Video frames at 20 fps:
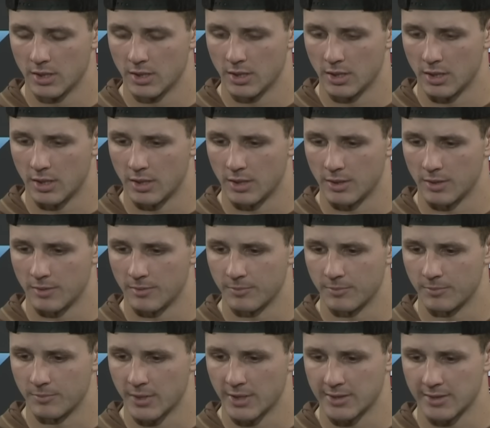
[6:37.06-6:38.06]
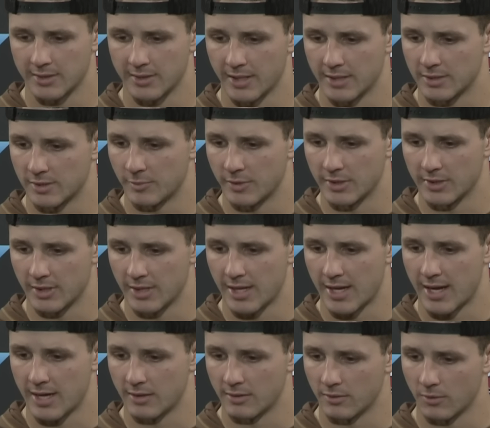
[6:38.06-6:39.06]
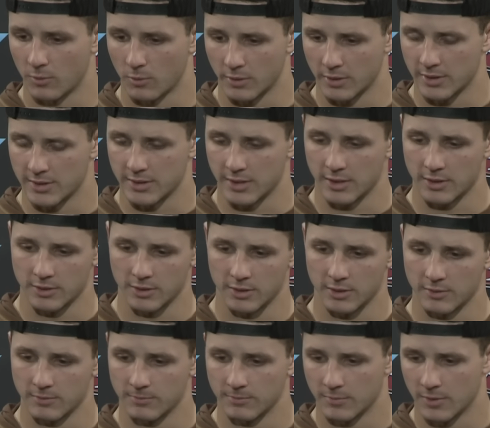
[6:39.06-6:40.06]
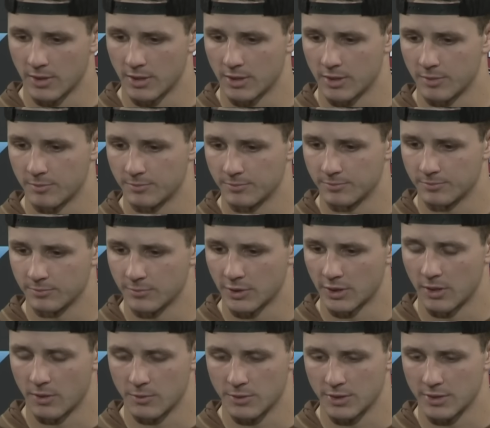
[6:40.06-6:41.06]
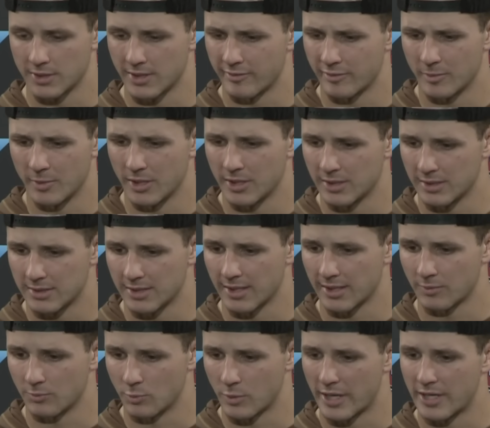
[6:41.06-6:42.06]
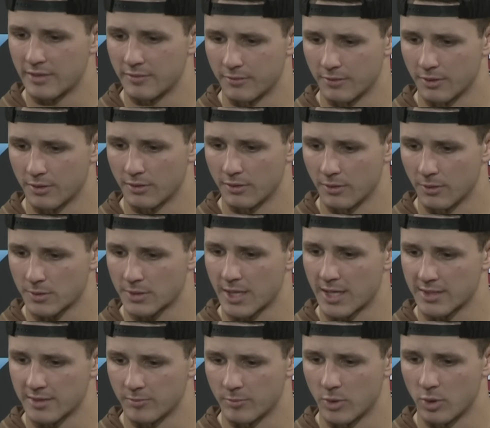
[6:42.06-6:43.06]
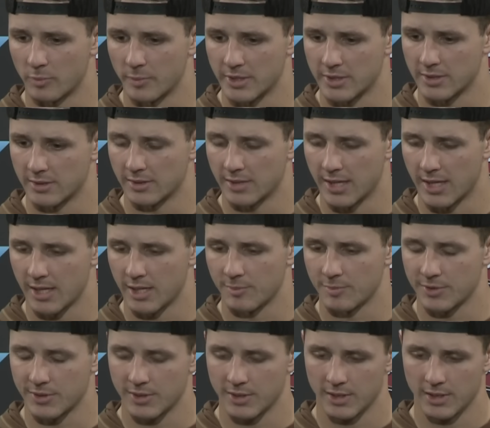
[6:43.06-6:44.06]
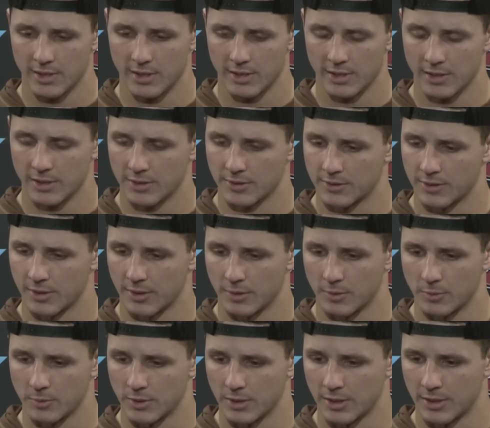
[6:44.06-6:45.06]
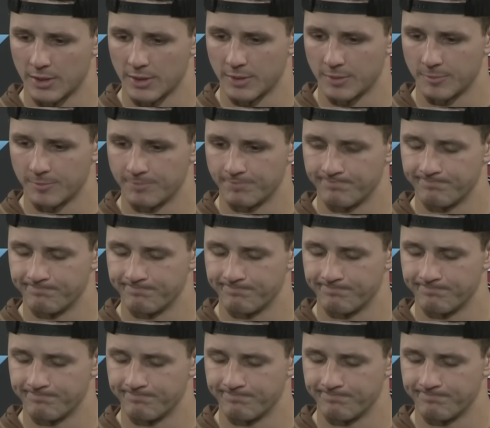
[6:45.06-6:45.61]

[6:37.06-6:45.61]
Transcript: um, that's a testament to that. The organization, um, the coaches, everybody's like ready for those kinds of moments and games. So um,